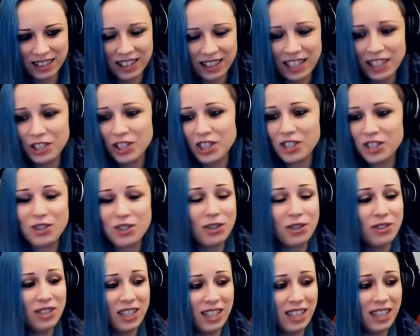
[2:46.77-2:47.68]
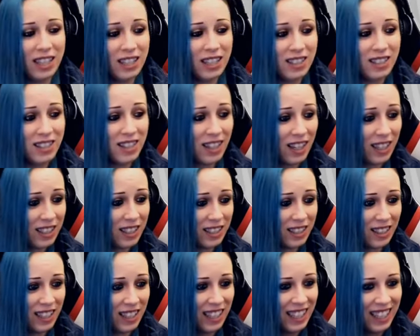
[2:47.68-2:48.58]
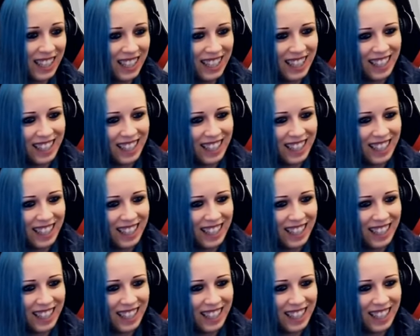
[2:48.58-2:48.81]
They just don't die, exactly.